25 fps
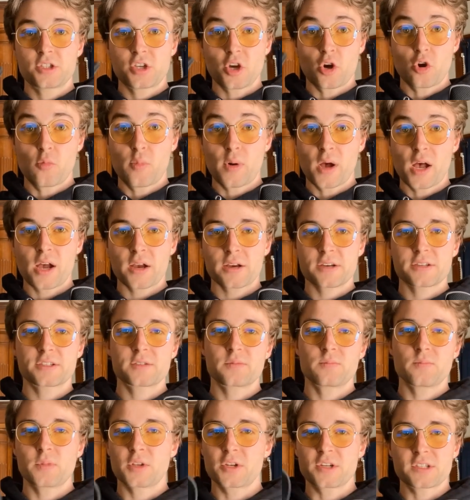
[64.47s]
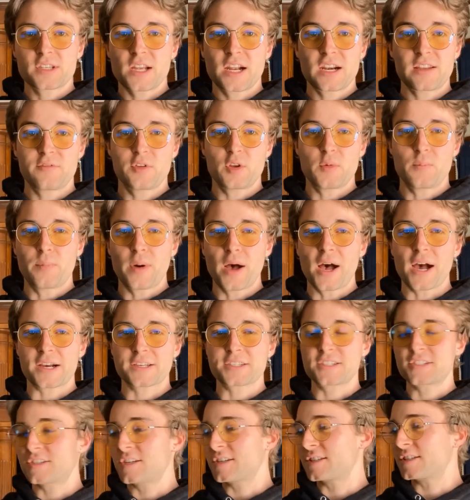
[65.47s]
toe box, but there's not even a
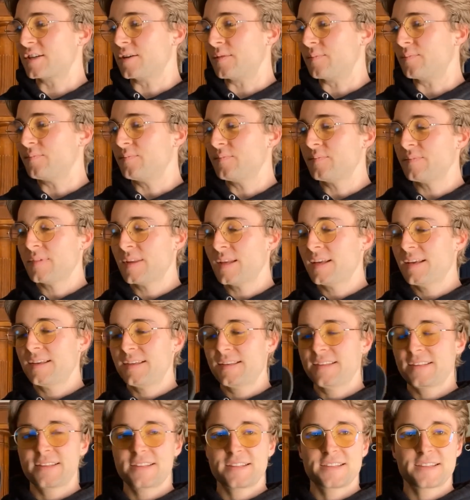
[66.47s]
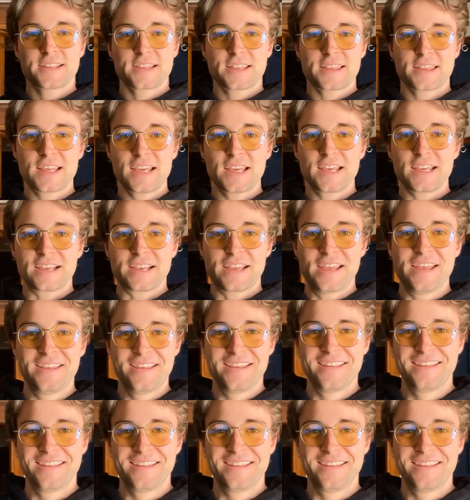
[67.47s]
box, it's just a thing.